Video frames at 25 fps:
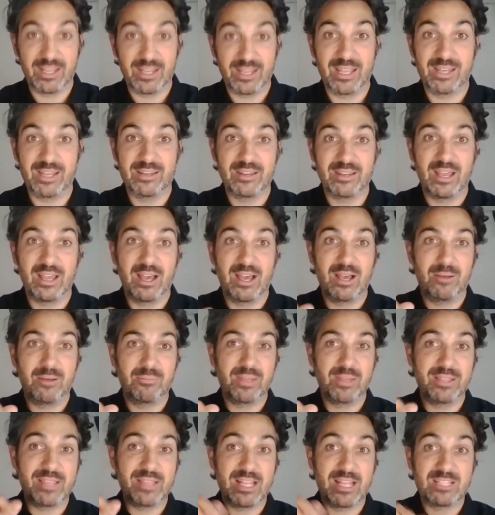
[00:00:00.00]
And um,
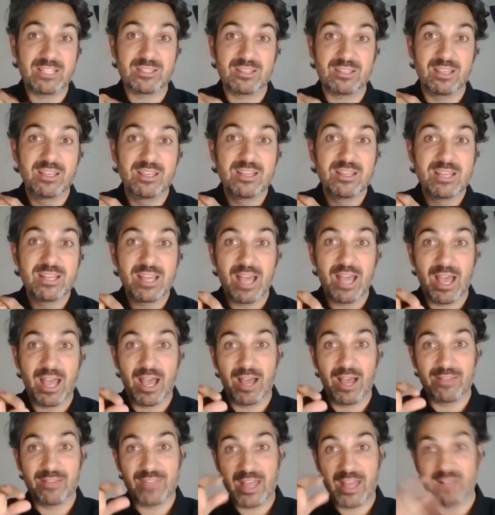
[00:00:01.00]
and that's
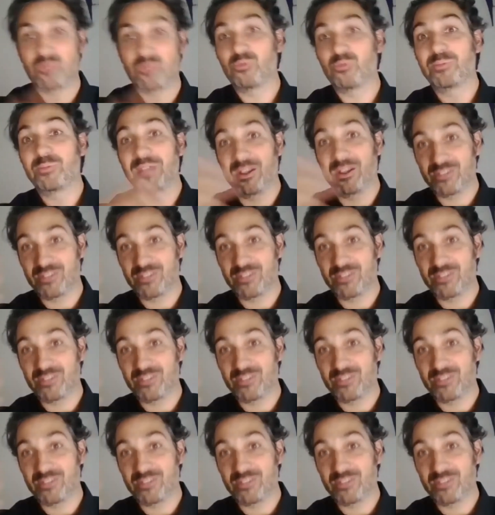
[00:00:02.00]
uh, that will be our